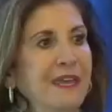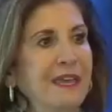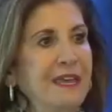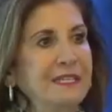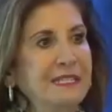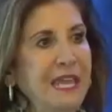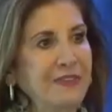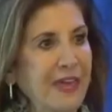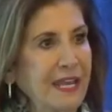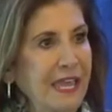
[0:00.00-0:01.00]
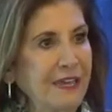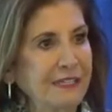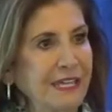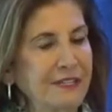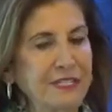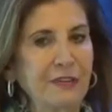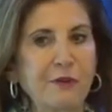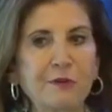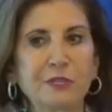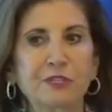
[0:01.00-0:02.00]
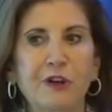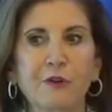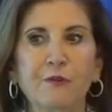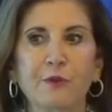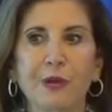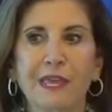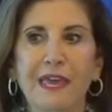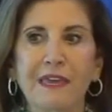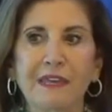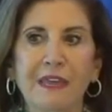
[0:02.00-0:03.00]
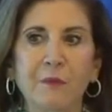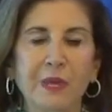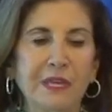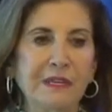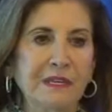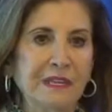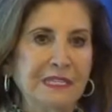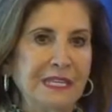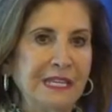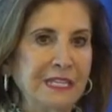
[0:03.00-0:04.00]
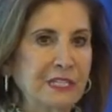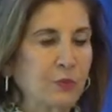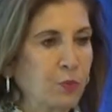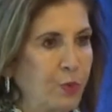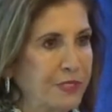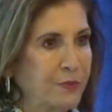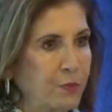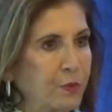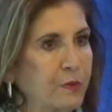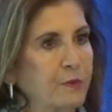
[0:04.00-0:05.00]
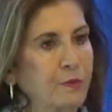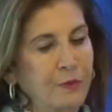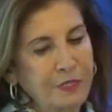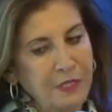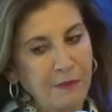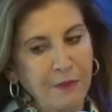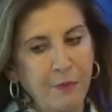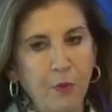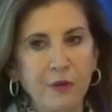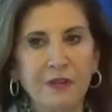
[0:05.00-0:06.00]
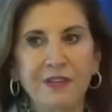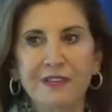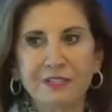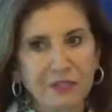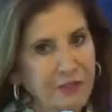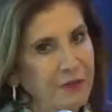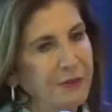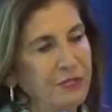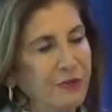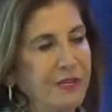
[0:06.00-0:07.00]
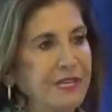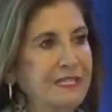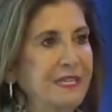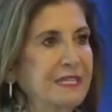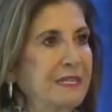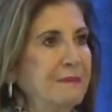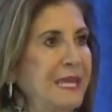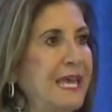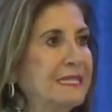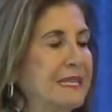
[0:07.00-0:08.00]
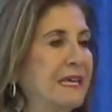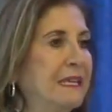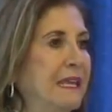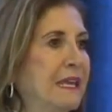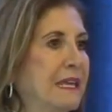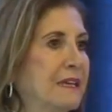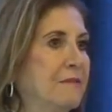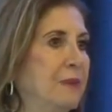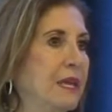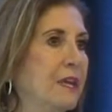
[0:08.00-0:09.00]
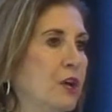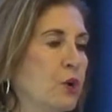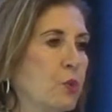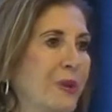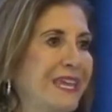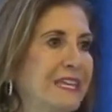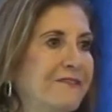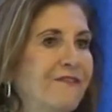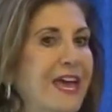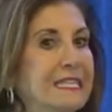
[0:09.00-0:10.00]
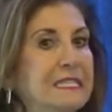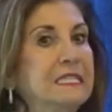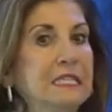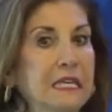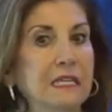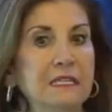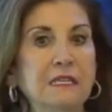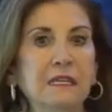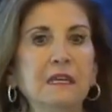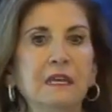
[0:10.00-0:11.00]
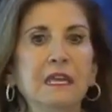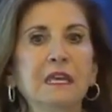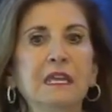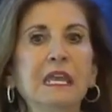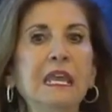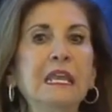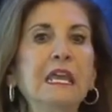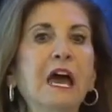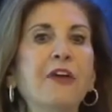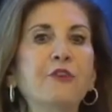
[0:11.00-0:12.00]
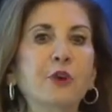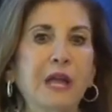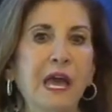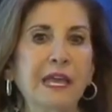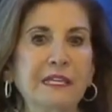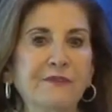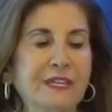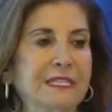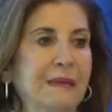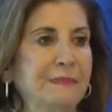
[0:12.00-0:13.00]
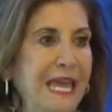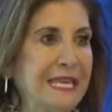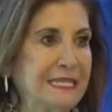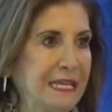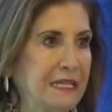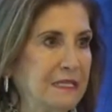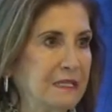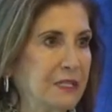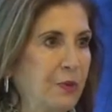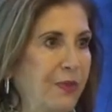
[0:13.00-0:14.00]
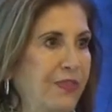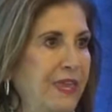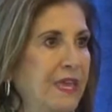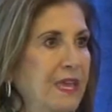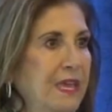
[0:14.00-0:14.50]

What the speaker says: and take that account down to zero and start over again. And we can, it's going to be important, it's going to be treated as an exempt asset, and it can be reinvested in any other kind of exempt asset. So at the